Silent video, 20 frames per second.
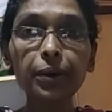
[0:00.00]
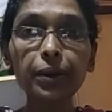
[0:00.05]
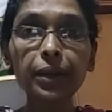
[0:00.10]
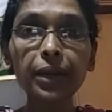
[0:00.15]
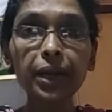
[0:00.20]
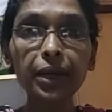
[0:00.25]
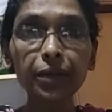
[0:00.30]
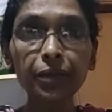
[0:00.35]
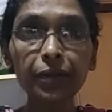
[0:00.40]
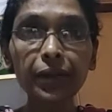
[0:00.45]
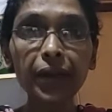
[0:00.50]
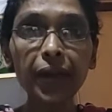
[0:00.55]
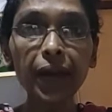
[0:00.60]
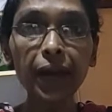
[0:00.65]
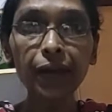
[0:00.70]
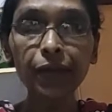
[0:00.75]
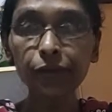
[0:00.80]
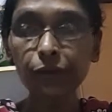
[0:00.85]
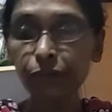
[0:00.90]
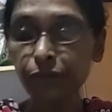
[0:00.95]
that we
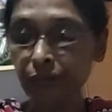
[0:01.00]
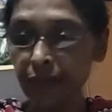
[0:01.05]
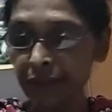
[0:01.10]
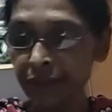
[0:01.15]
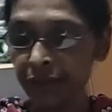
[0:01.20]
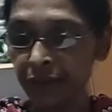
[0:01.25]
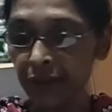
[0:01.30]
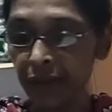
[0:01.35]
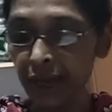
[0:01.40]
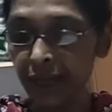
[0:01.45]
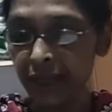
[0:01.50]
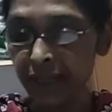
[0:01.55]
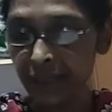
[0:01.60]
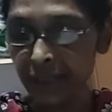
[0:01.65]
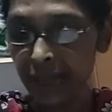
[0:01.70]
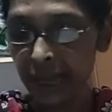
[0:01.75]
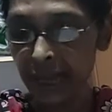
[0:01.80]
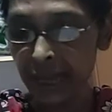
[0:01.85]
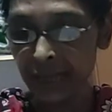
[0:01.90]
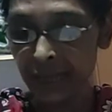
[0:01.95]
have to give as
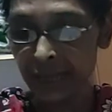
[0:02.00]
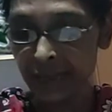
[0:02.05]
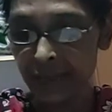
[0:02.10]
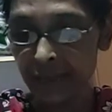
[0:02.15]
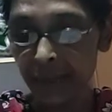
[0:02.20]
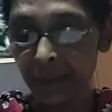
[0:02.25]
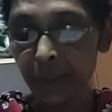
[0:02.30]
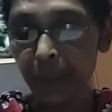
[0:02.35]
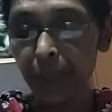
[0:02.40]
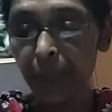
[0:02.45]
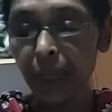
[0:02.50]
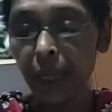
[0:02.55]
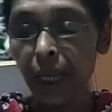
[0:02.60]
the answer?